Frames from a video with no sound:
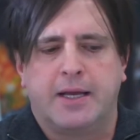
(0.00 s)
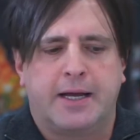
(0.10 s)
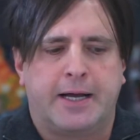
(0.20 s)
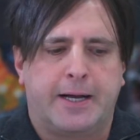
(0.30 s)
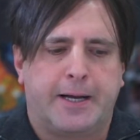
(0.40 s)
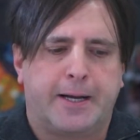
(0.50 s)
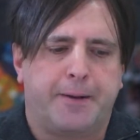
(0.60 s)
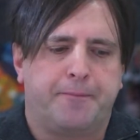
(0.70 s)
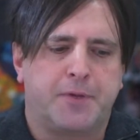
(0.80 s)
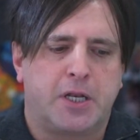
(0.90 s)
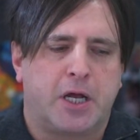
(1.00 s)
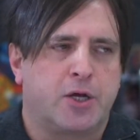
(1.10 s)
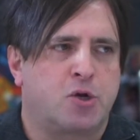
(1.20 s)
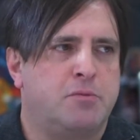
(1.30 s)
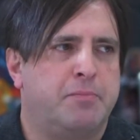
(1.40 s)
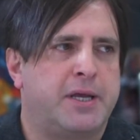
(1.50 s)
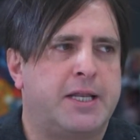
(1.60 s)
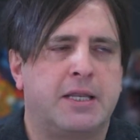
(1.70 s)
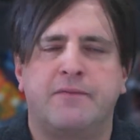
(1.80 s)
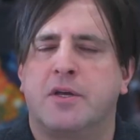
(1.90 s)
It could be
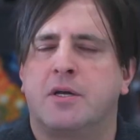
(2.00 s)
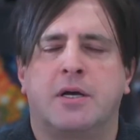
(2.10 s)
living